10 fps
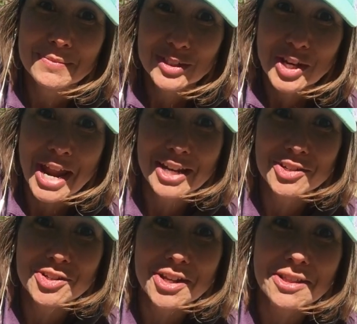
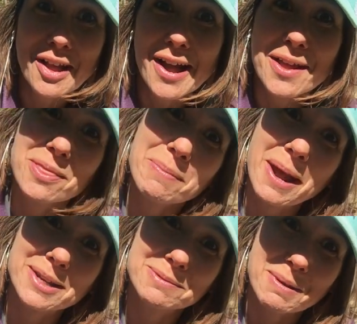changed a lot in the
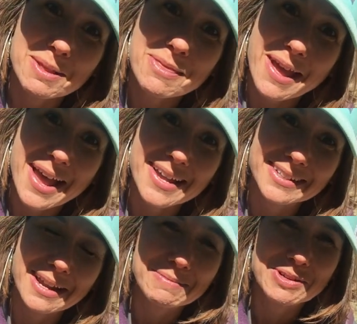past month,
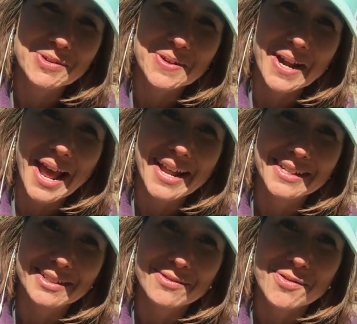as I'm sure it
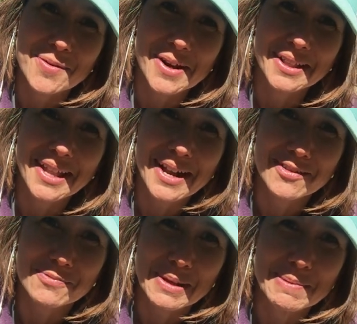has for a lot
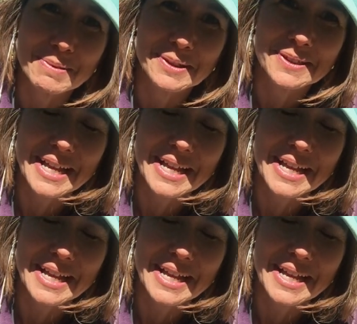of people.